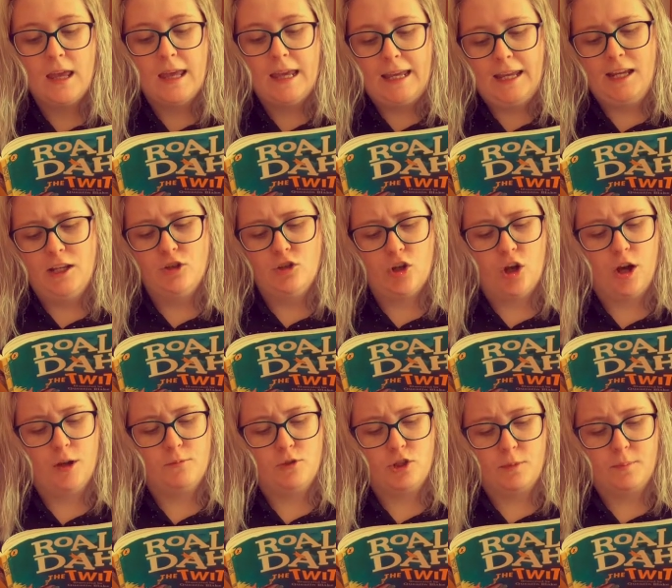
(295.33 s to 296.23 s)
Each
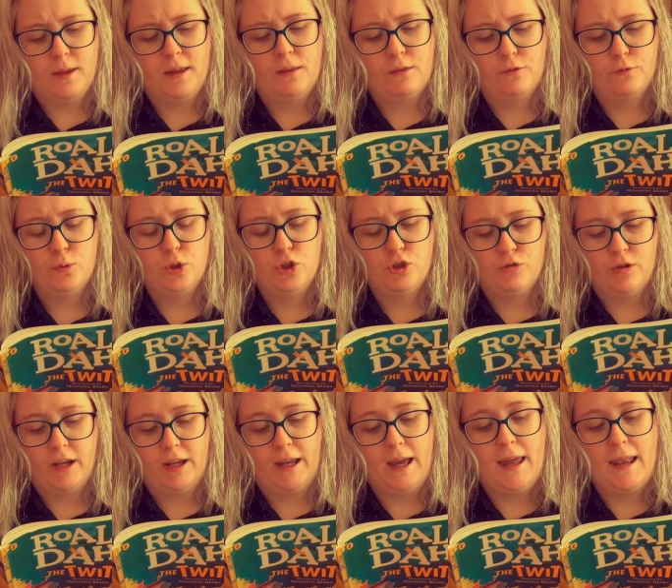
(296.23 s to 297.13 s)
time she bit through a
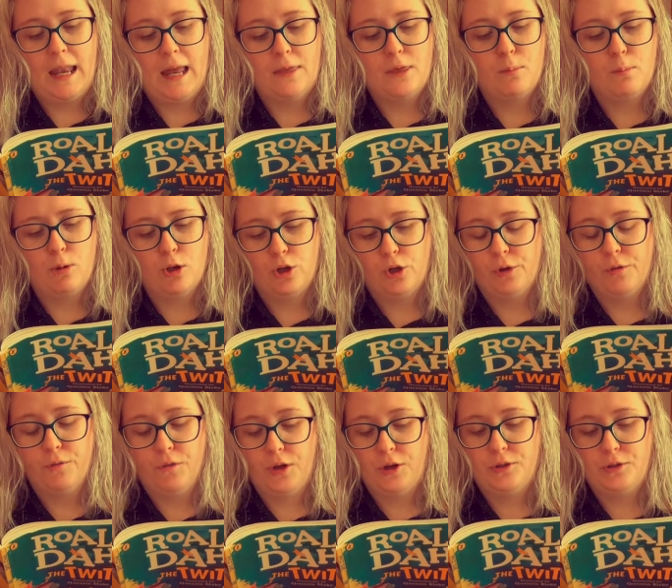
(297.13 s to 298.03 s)
string and let the balloon
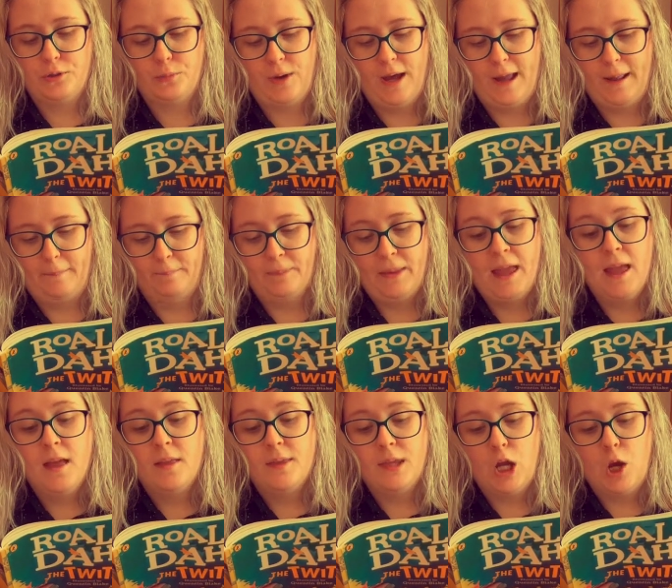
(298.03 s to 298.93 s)
float away,
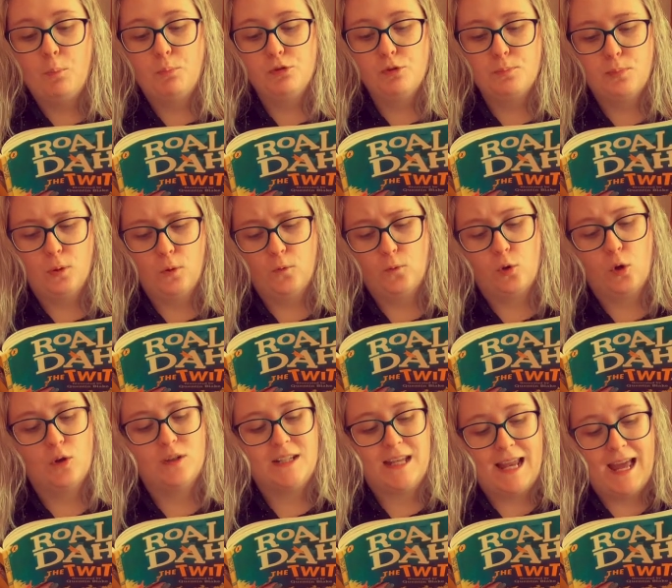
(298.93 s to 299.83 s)
the upward pull
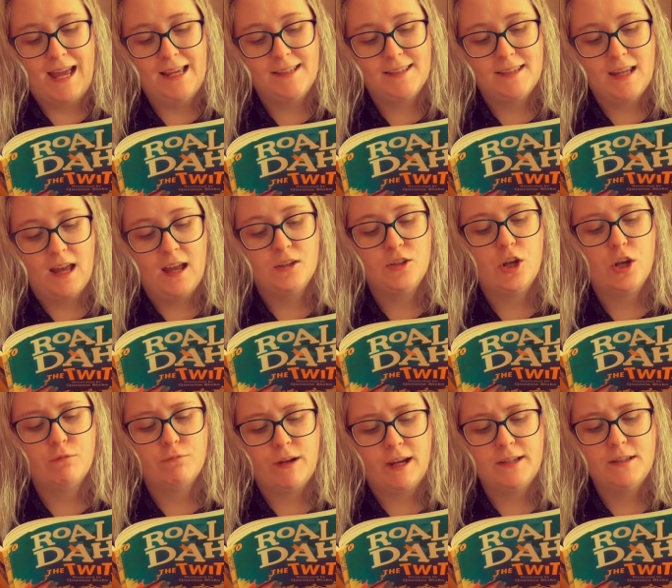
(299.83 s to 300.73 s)
got less and
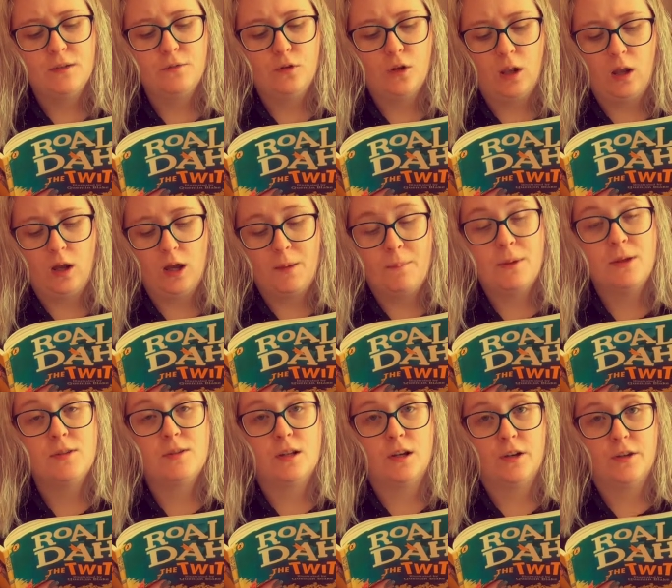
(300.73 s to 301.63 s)
her rate of climb
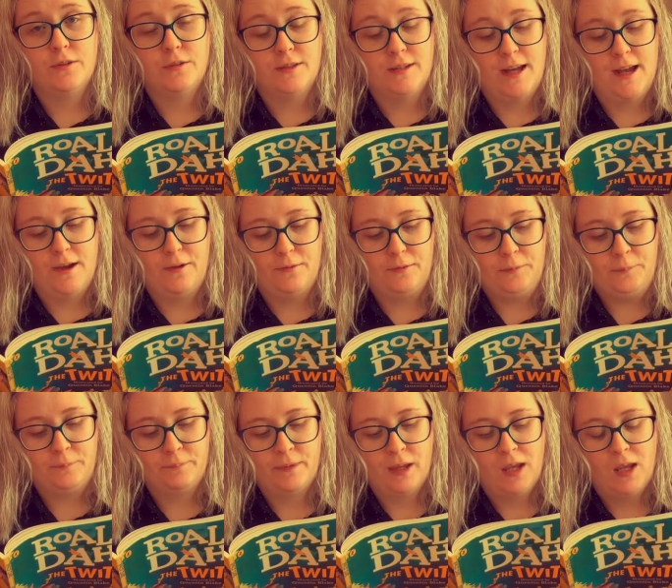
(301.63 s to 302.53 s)
slowed down.
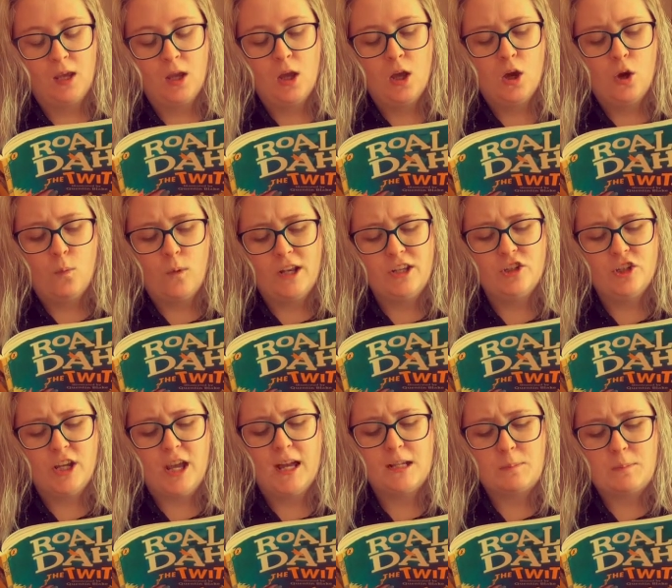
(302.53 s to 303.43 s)
When
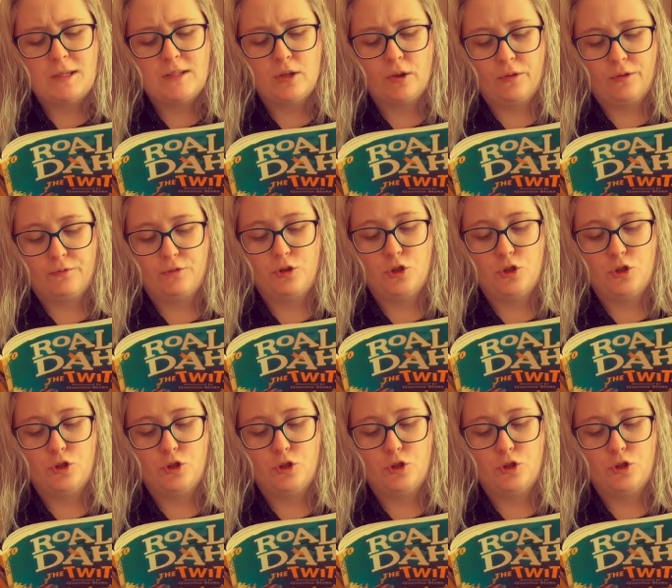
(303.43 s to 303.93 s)
she had bitten through